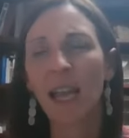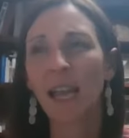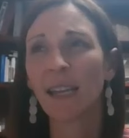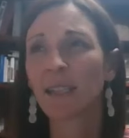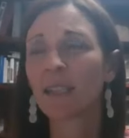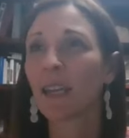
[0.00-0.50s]

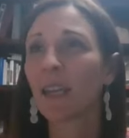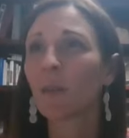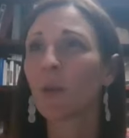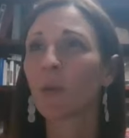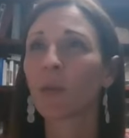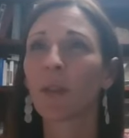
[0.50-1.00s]
And instead,
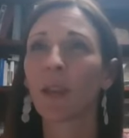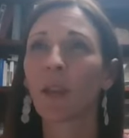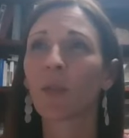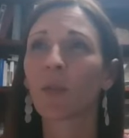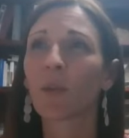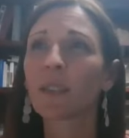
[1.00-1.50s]
we were like
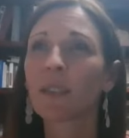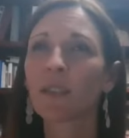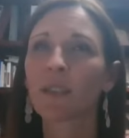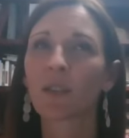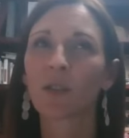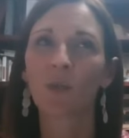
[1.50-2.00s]
thrust
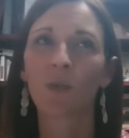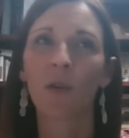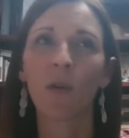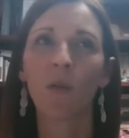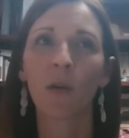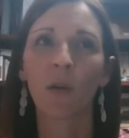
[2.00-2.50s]
into this
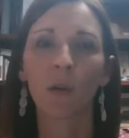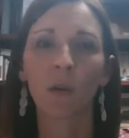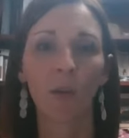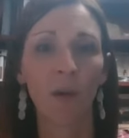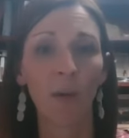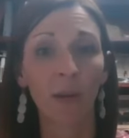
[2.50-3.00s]
role where we
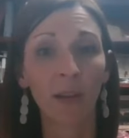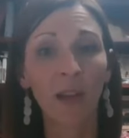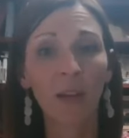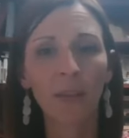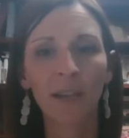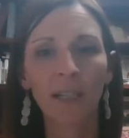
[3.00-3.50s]
were public
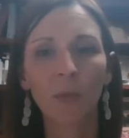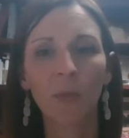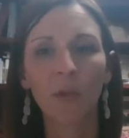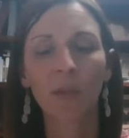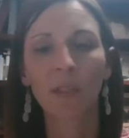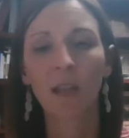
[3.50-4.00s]
health
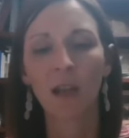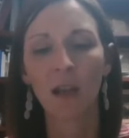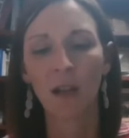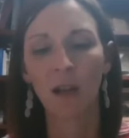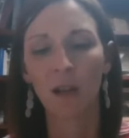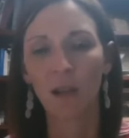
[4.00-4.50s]
experts,
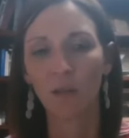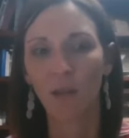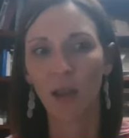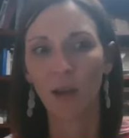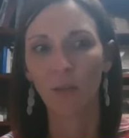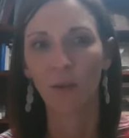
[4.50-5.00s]

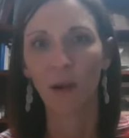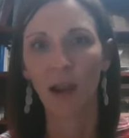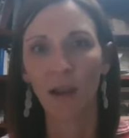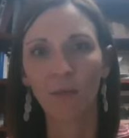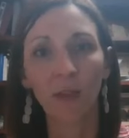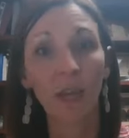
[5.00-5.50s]
and we were
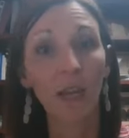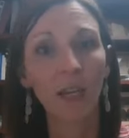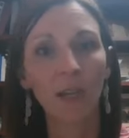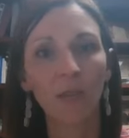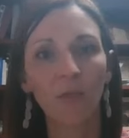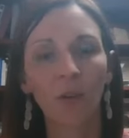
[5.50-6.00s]

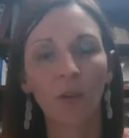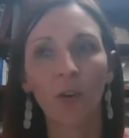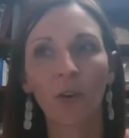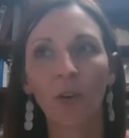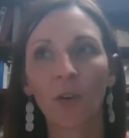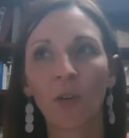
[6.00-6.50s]
advocating
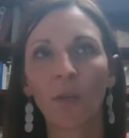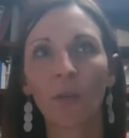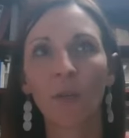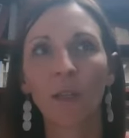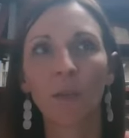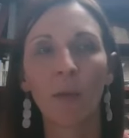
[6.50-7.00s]
for
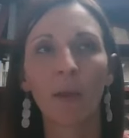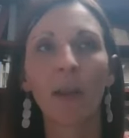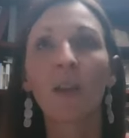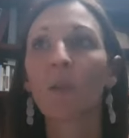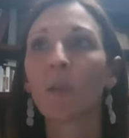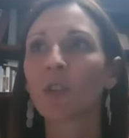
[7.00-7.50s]
these public
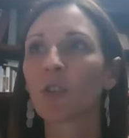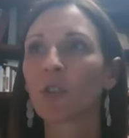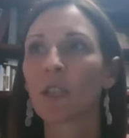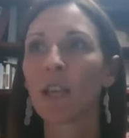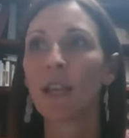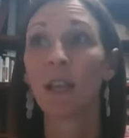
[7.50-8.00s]
health measures
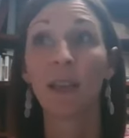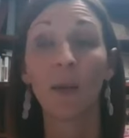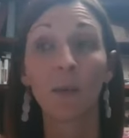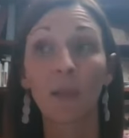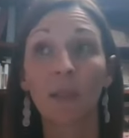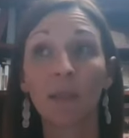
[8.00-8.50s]
that was